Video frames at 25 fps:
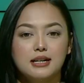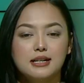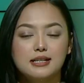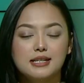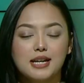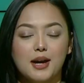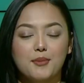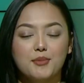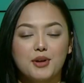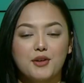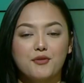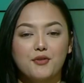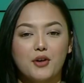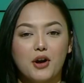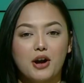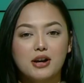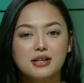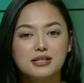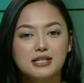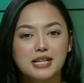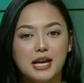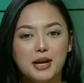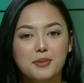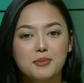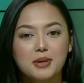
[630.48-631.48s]
Time now for our
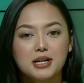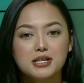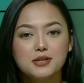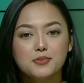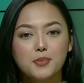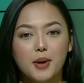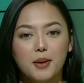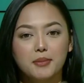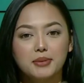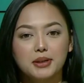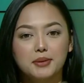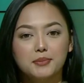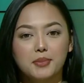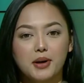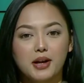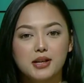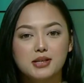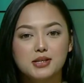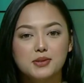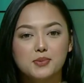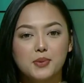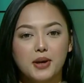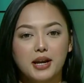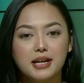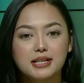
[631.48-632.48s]
segment, Public
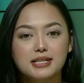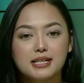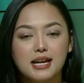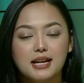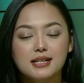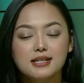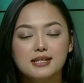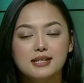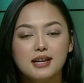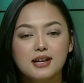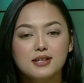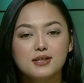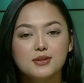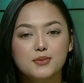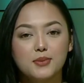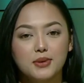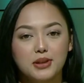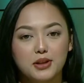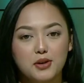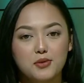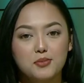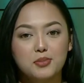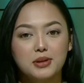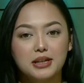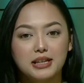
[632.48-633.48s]
Pulse, where text us with
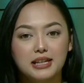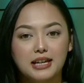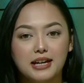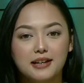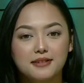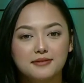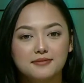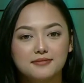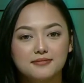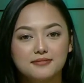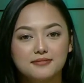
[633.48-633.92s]
your opinion